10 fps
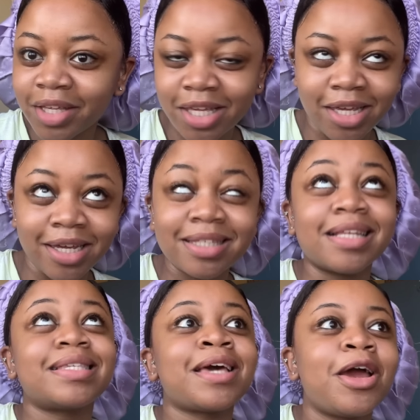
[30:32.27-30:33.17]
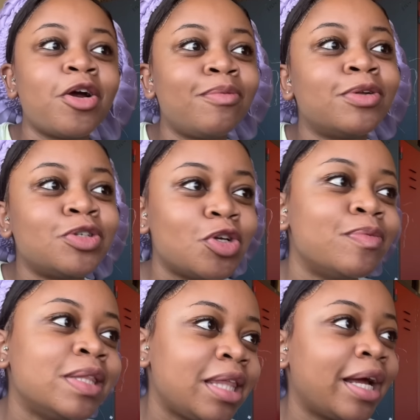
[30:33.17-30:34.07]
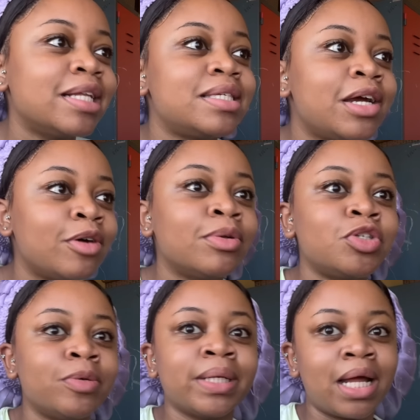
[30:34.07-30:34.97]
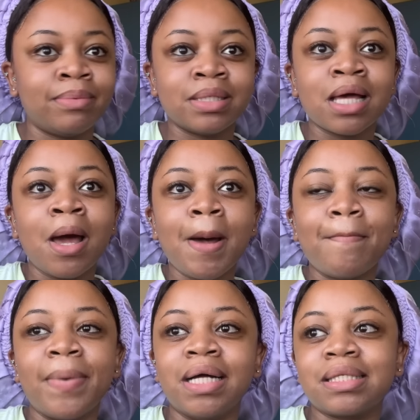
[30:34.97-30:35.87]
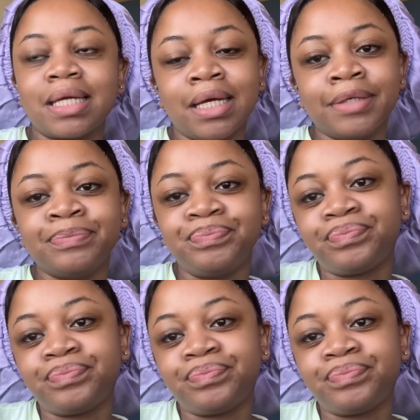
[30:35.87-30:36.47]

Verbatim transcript: it's a terrible Durban thing, a terrible Durban habits, But game,